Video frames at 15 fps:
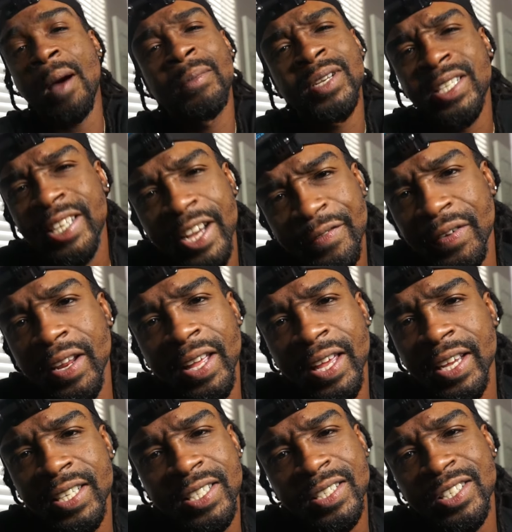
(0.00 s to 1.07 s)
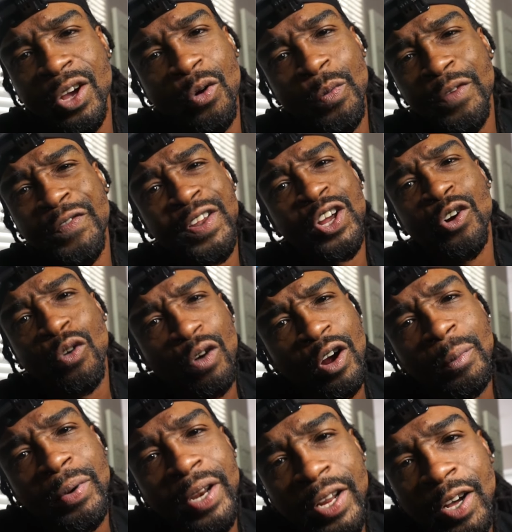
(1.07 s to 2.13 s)
I'm a chef in the kitchen, so we finna
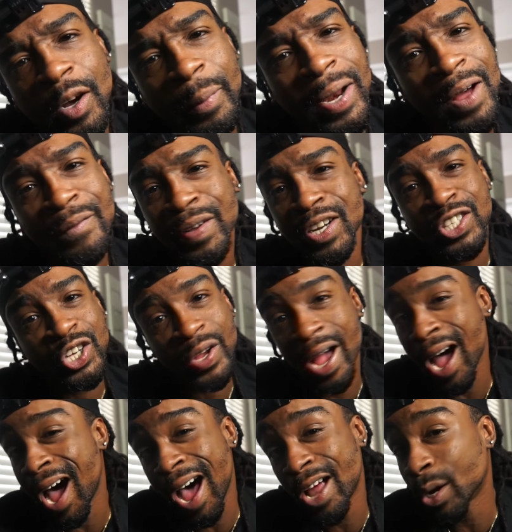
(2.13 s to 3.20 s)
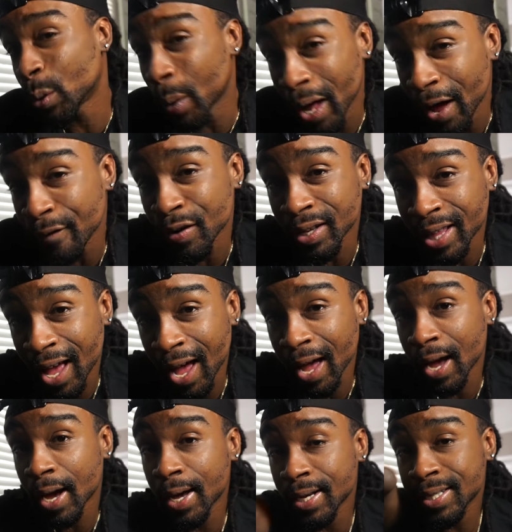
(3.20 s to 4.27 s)
grub with NuBB and I'm finna show y'all how I do
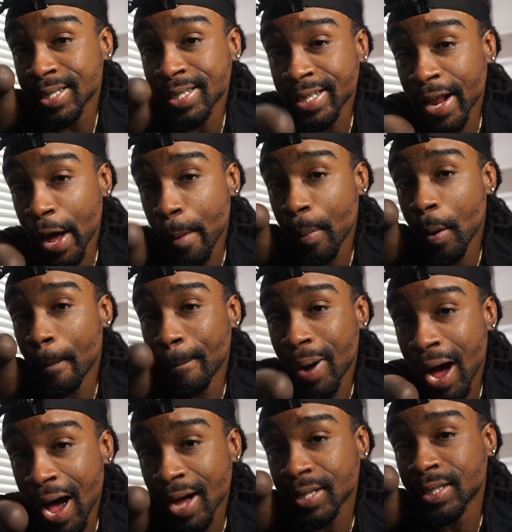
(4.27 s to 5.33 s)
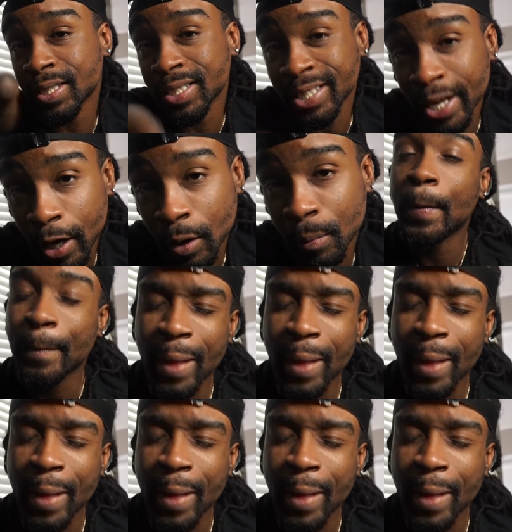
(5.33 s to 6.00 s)
everything, step by step.